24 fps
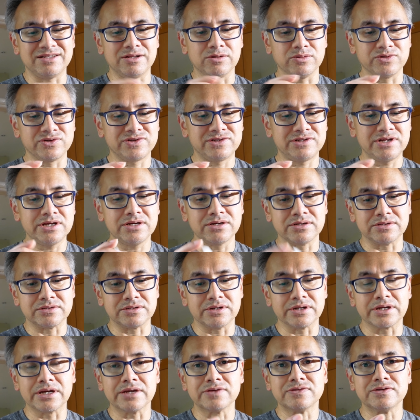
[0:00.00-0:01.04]
stickers,
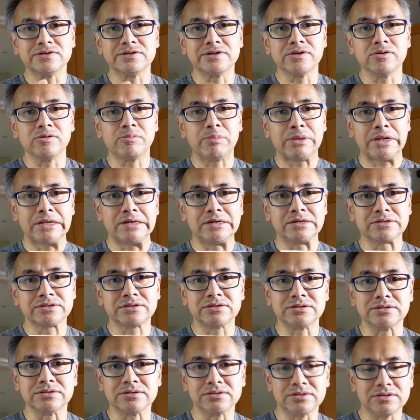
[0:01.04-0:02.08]
I guess, these little
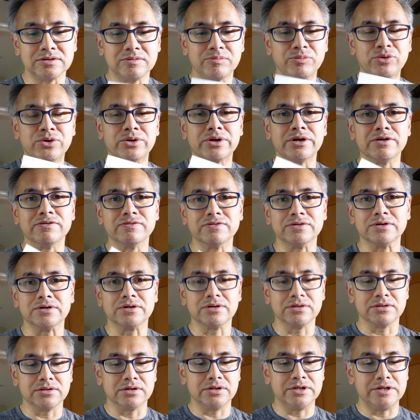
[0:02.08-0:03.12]
plasters that you put over
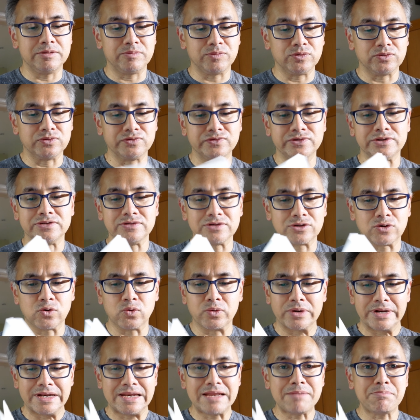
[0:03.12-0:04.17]
the nipples. These are
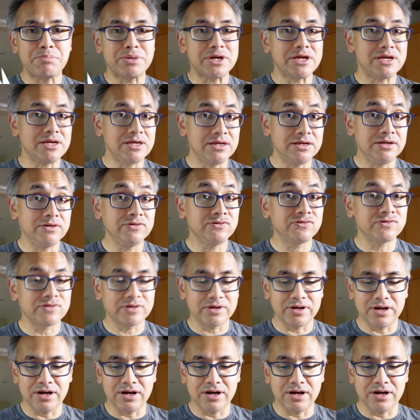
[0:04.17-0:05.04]
called Nip-Ease.